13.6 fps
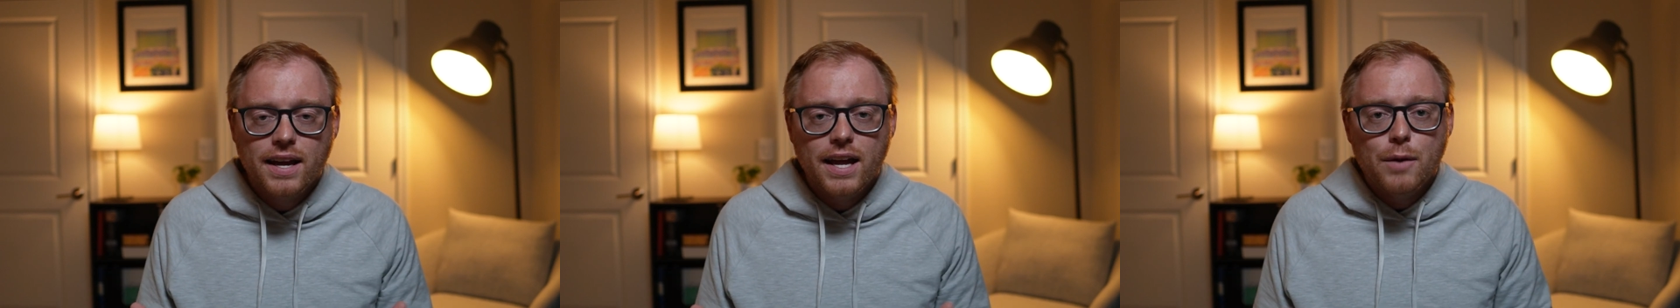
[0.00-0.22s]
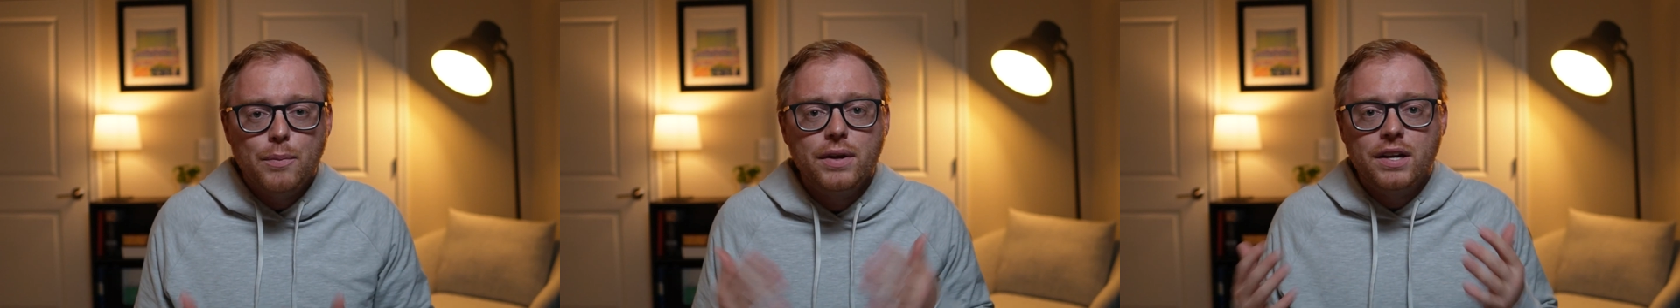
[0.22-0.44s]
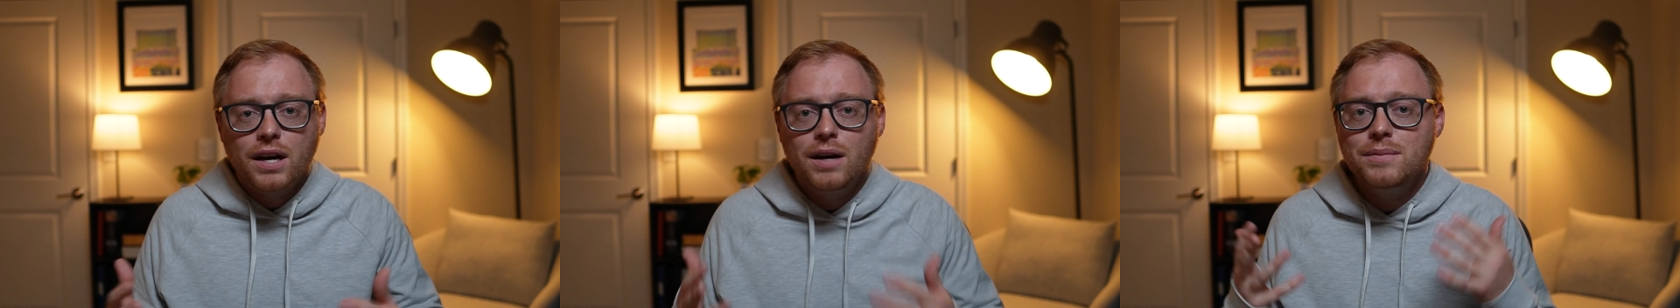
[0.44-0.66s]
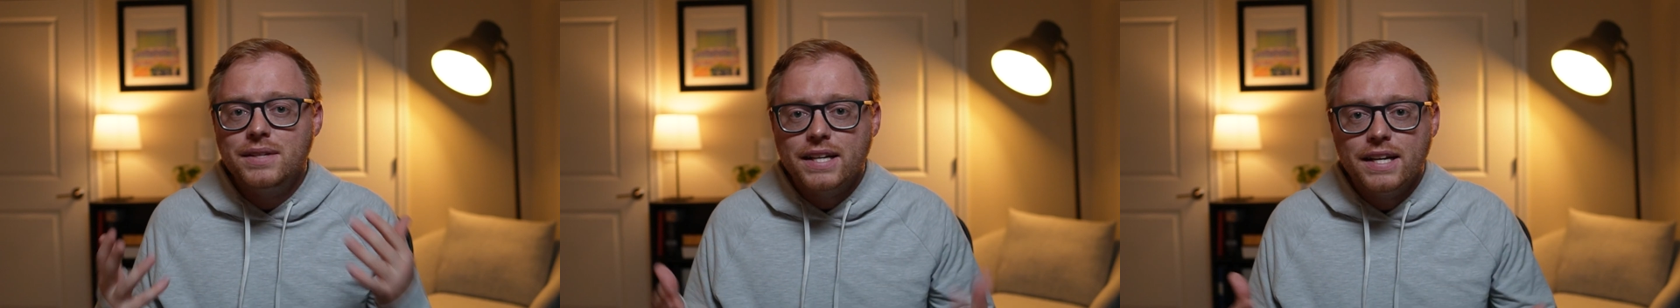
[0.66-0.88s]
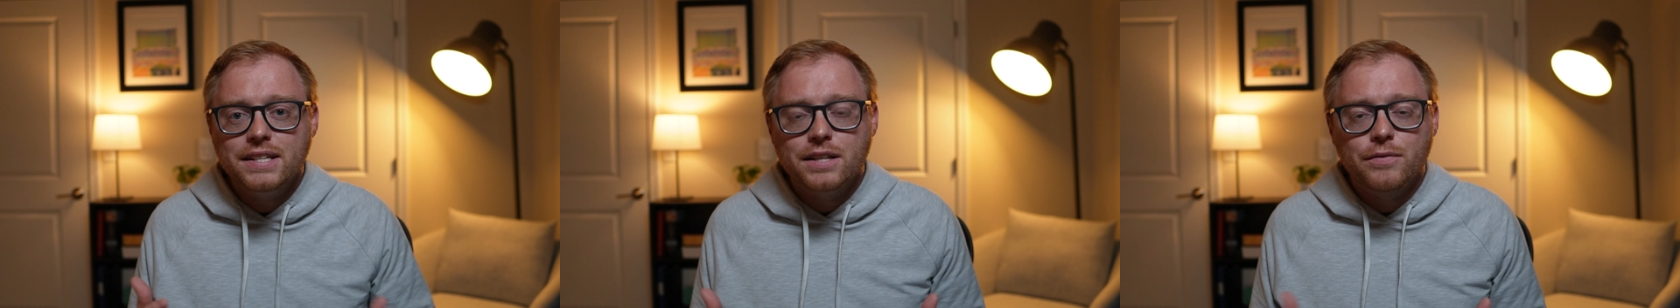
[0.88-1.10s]
it becomes
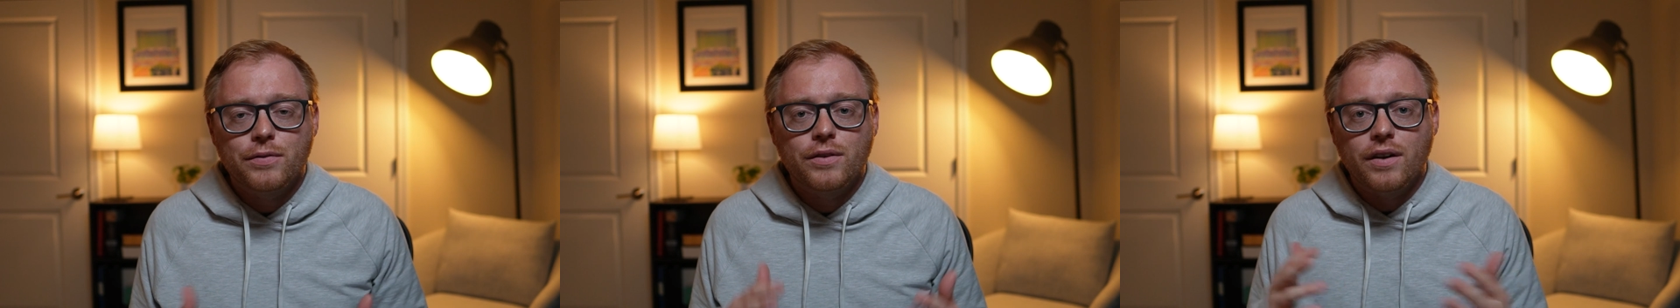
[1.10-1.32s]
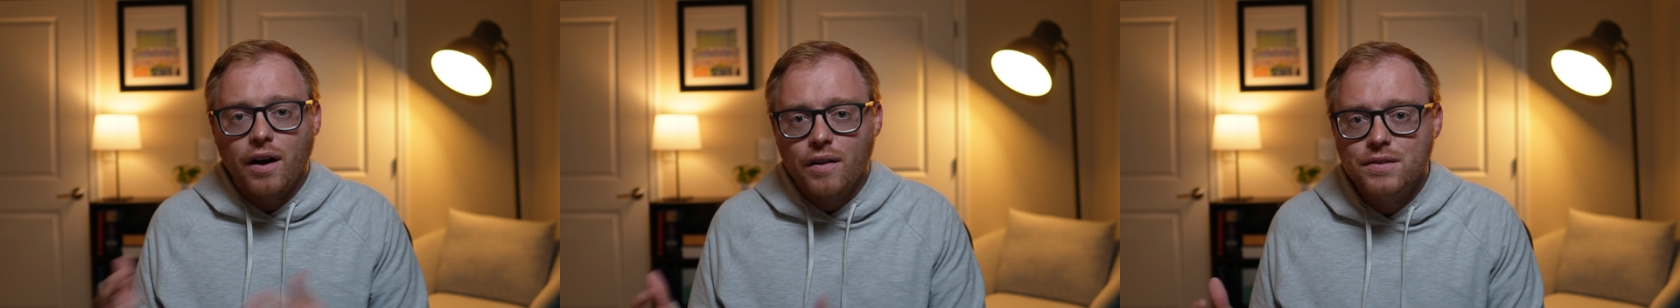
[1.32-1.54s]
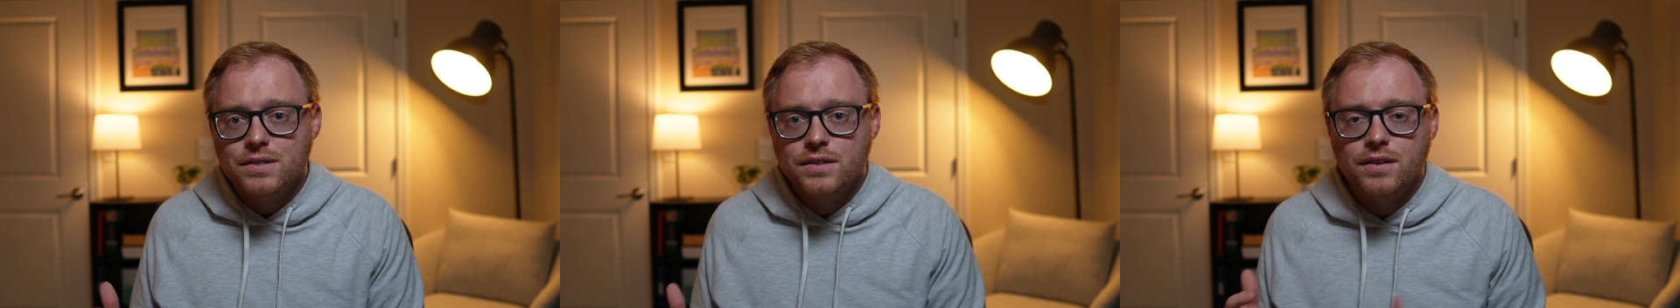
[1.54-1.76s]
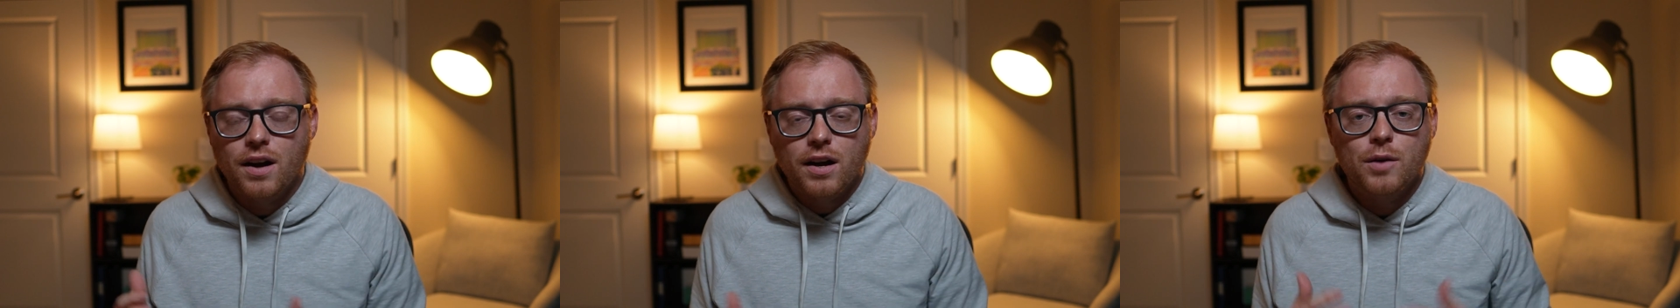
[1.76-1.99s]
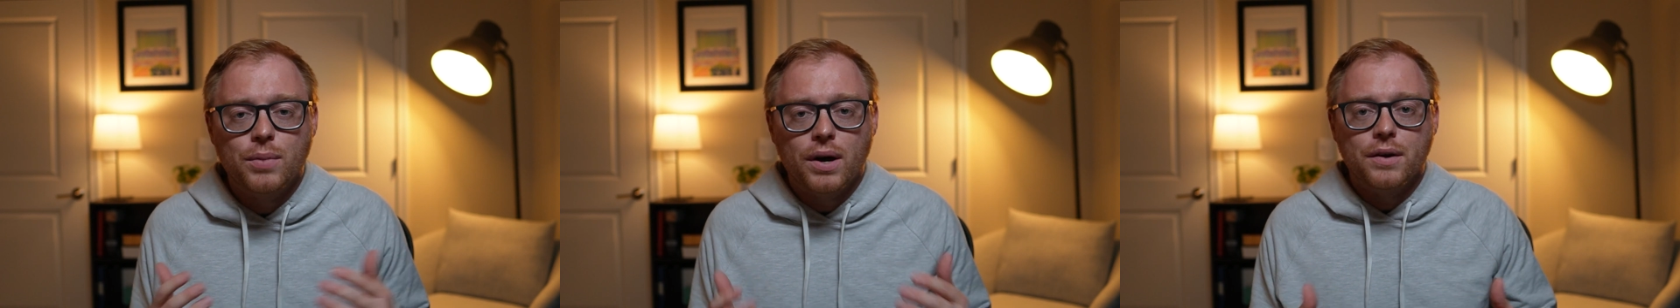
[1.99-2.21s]
easy for others to talk
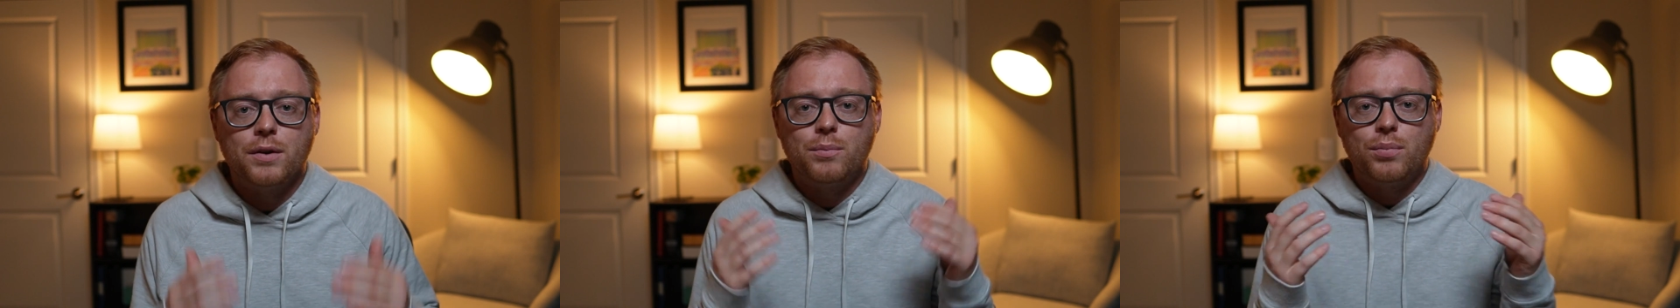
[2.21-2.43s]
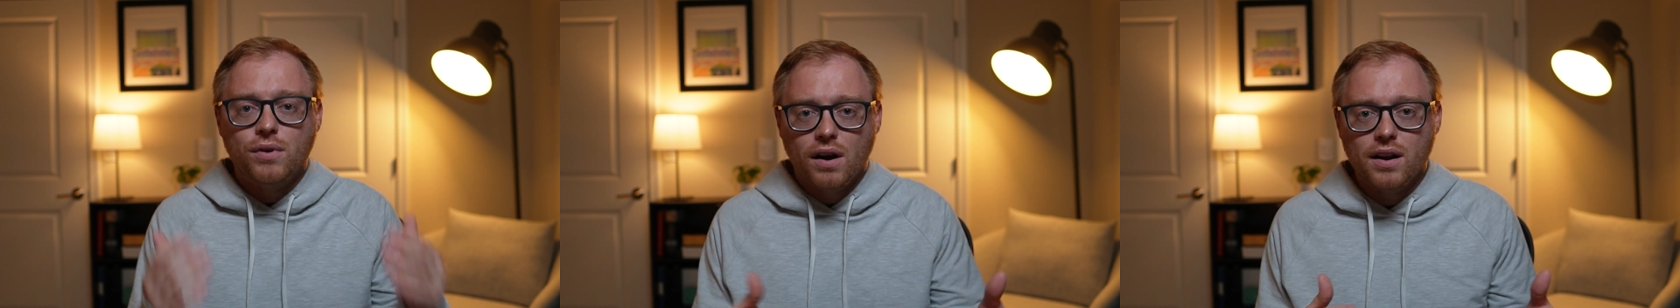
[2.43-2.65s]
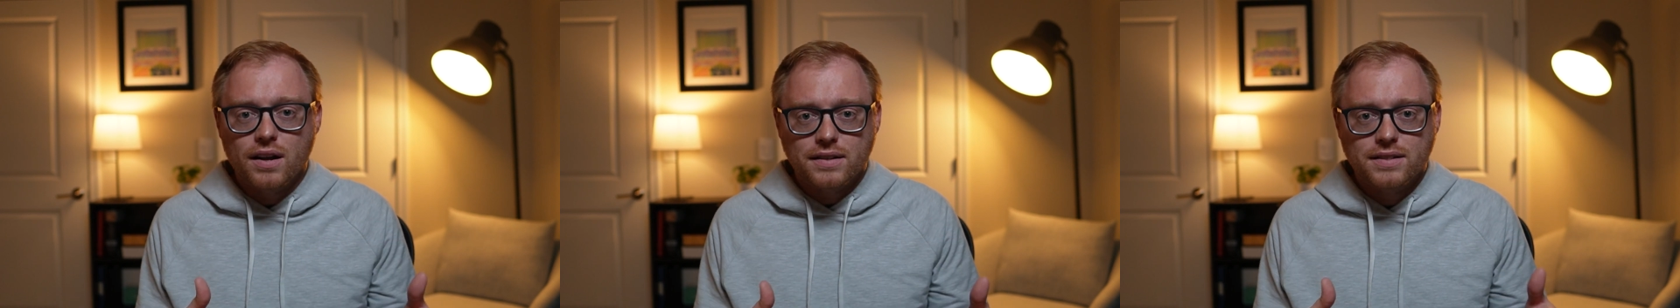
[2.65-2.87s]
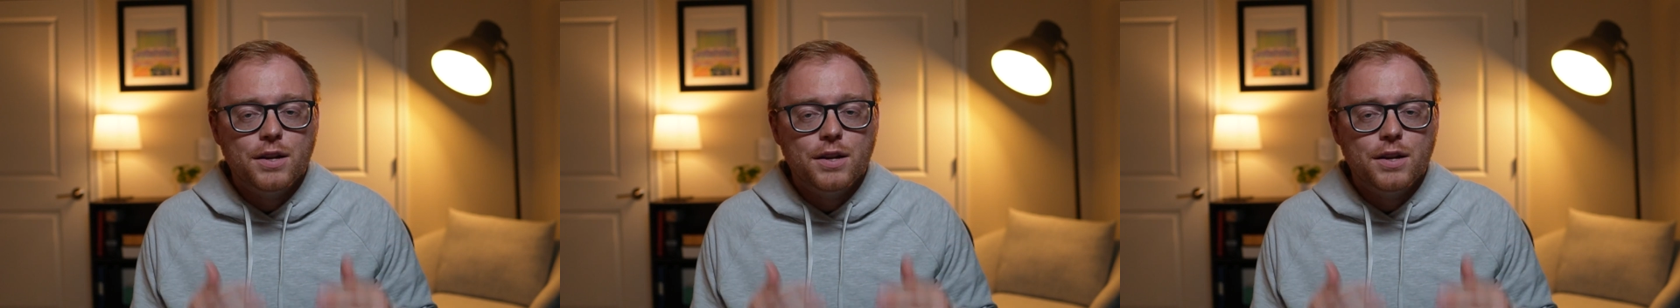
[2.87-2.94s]
about your product.